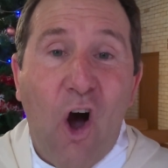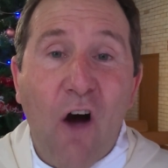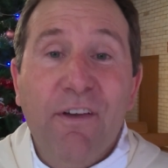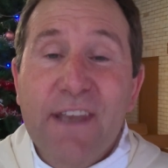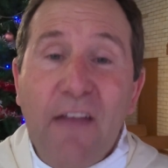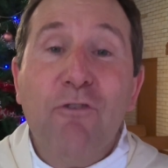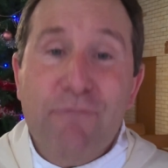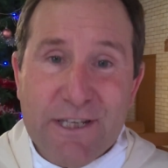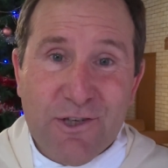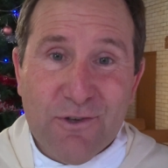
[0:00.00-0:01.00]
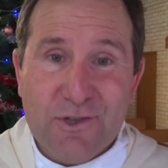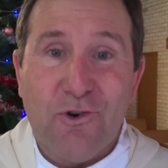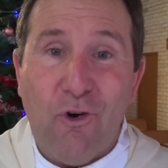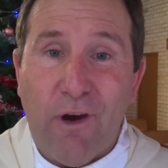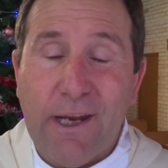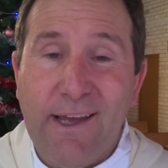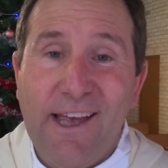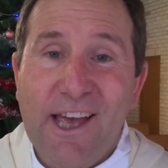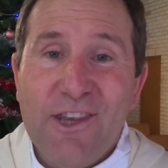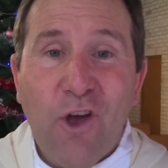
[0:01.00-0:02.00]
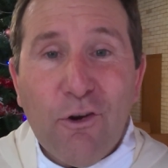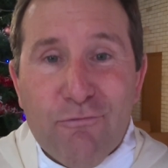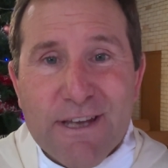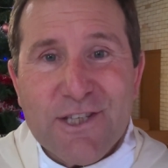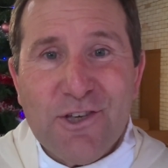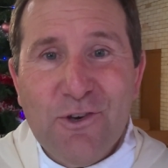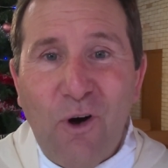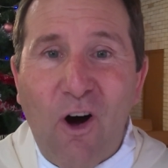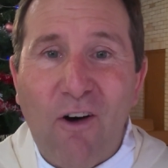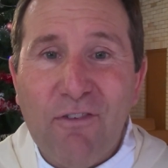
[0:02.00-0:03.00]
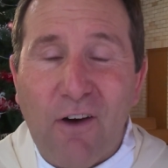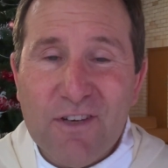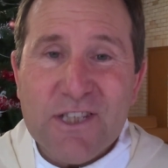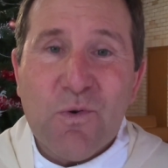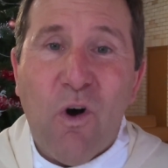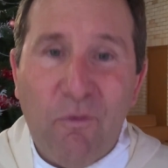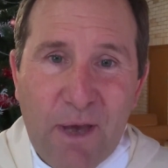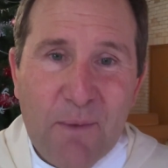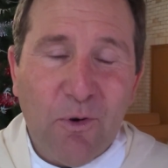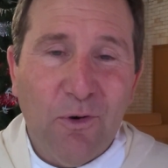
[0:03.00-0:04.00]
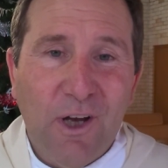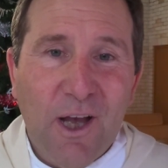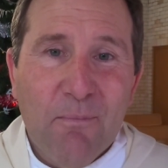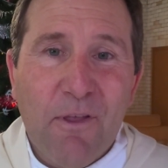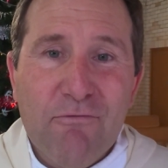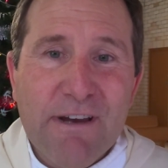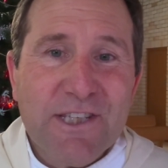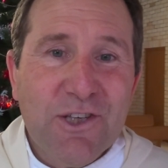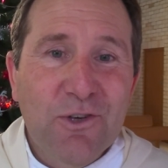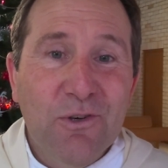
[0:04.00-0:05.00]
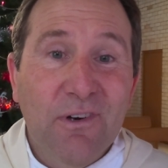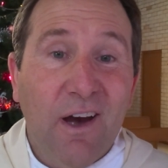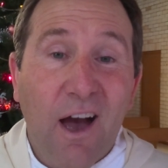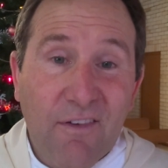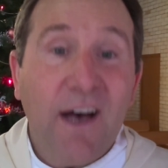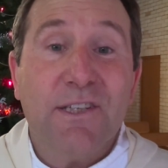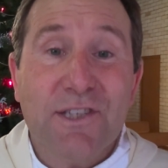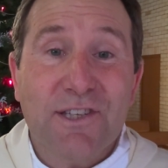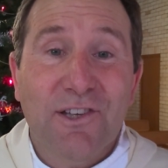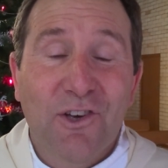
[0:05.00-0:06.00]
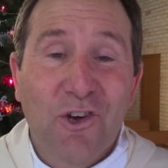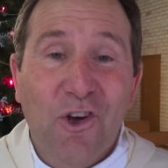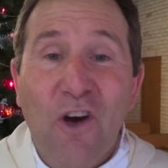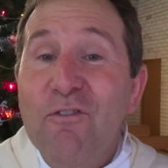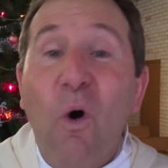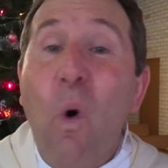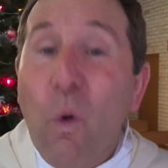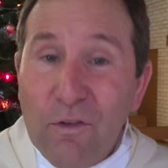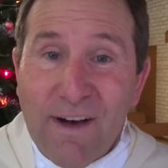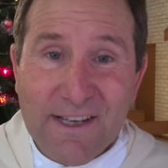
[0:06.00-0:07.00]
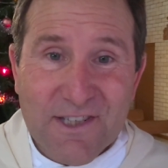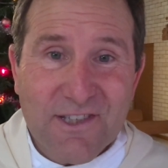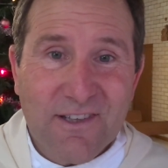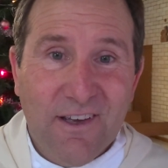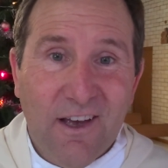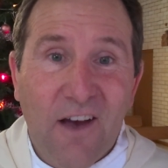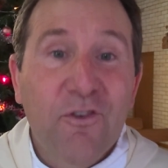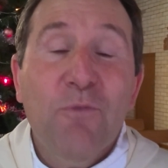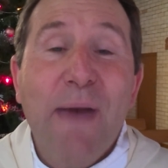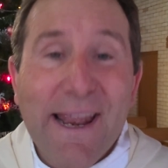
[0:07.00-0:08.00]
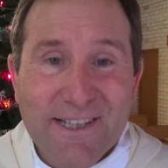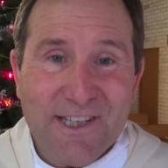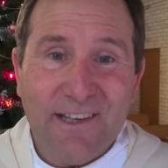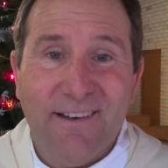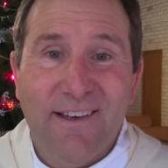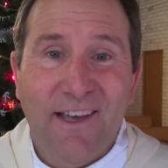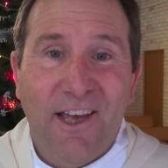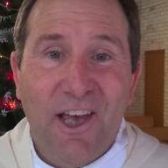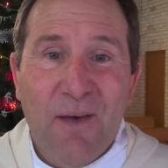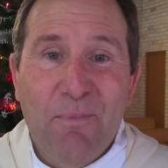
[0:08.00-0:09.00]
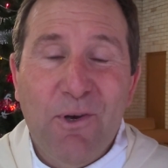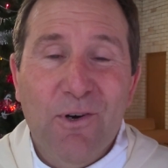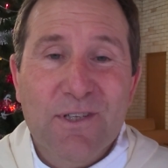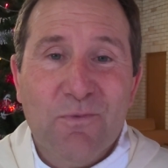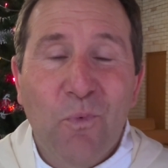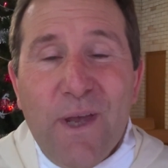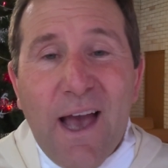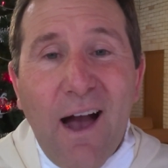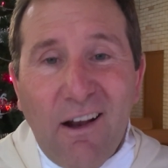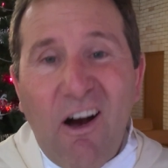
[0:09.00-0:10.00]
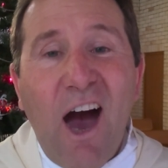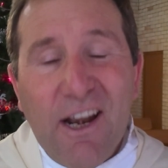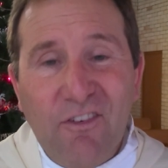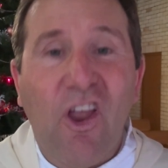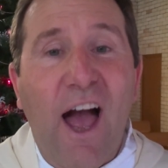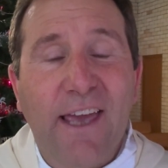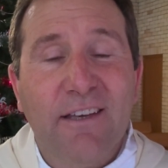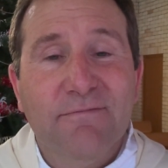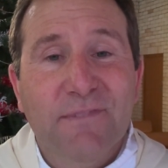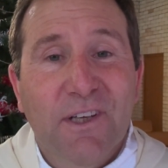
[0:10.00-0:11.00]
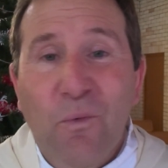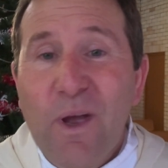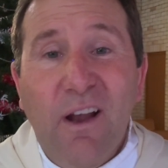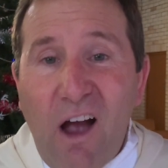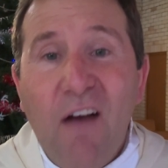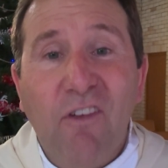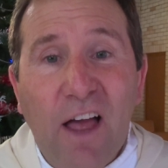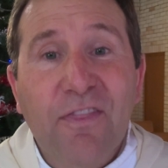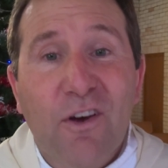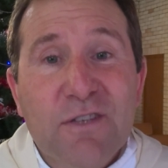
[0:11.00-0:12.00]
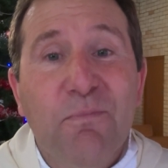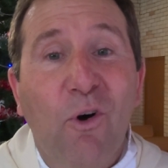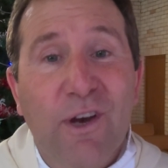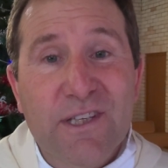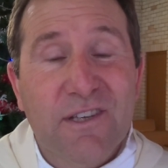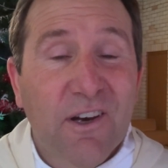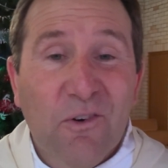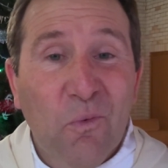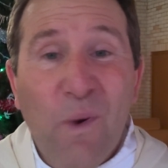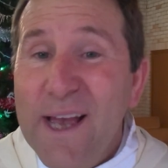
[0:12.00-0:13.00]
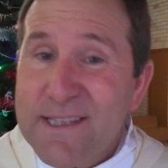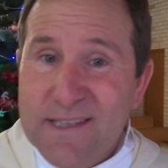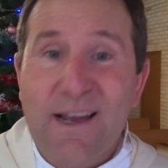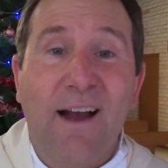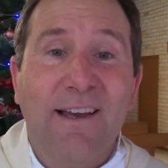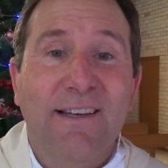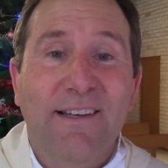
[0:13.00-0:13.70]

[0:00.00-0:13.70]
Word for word: of another rescue story. Not a rescue of, of just 12 people, but the rescue of us, of all of us, of humanity. Because we are kind of like we are kind of like those boys. We are stuck.